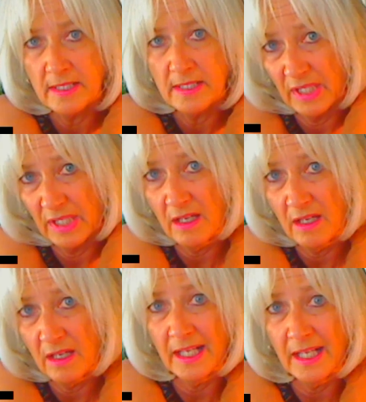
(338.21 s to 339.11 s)
And
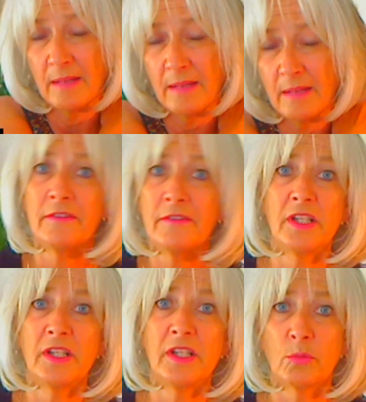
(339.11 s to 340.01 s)
because I
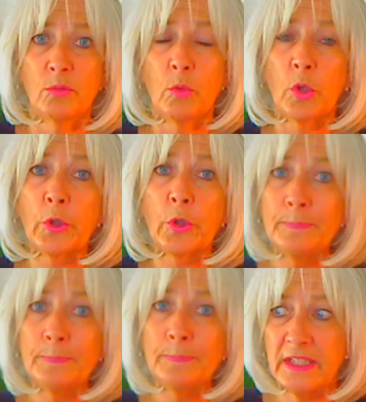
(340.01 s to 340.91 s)
feel a grid
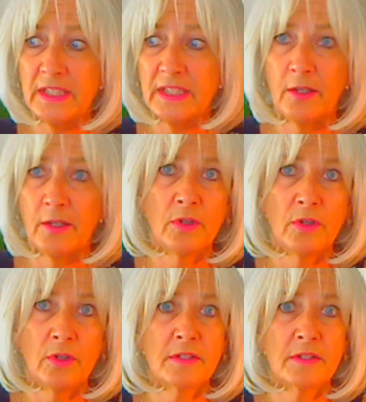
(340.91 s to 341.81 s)
worker, and I hold
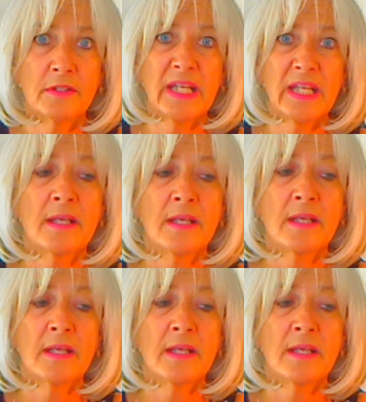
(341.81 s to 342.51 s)
a heart space,